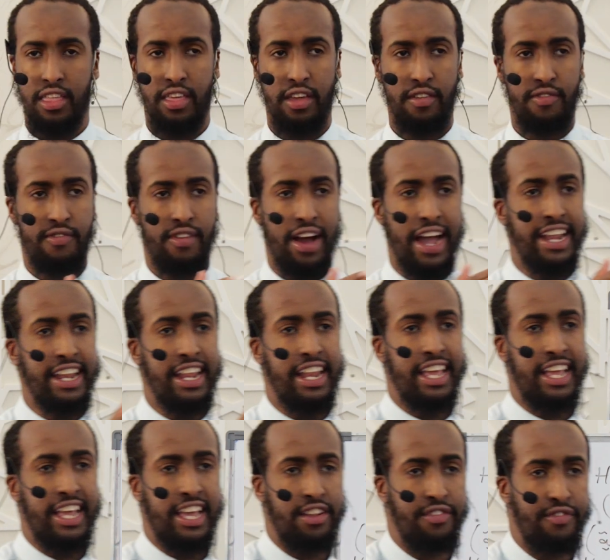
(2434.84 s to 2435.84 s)
They
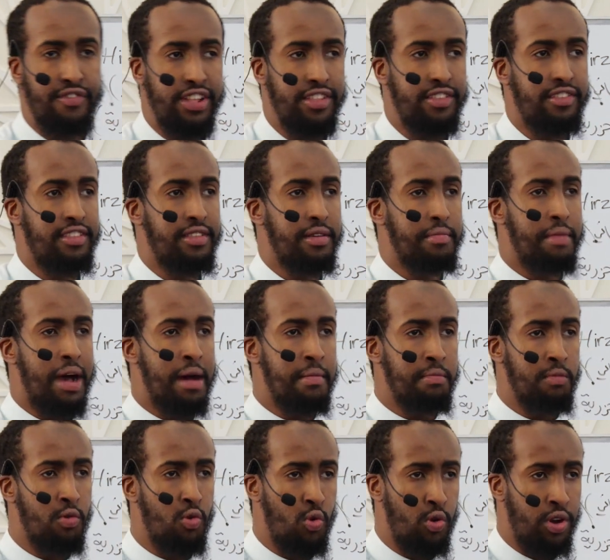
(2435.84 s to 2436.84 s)
finally convinced
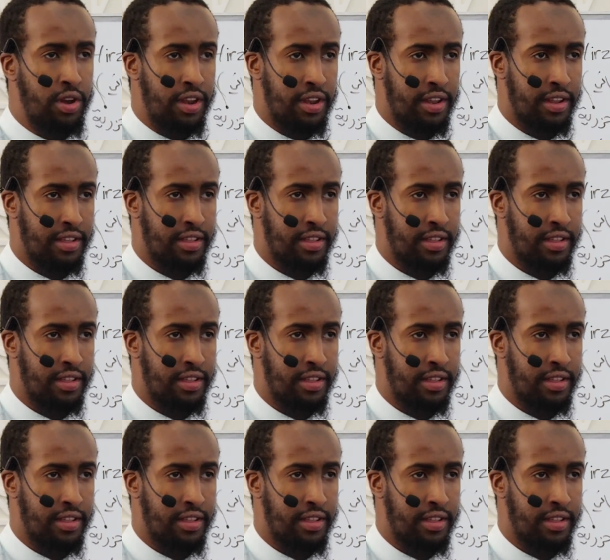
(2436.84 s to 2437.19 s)
Ma'mun